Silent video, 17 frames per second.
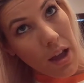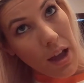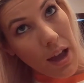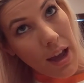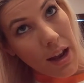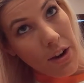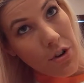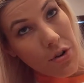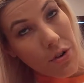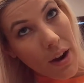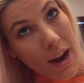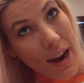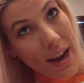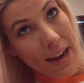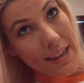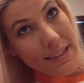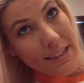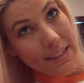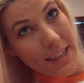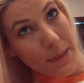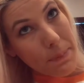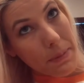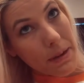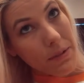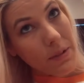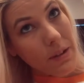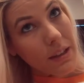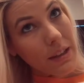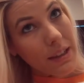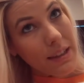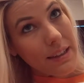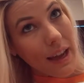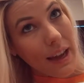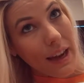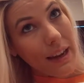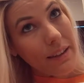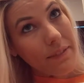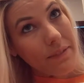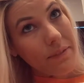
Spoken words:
And try to keep it really tight.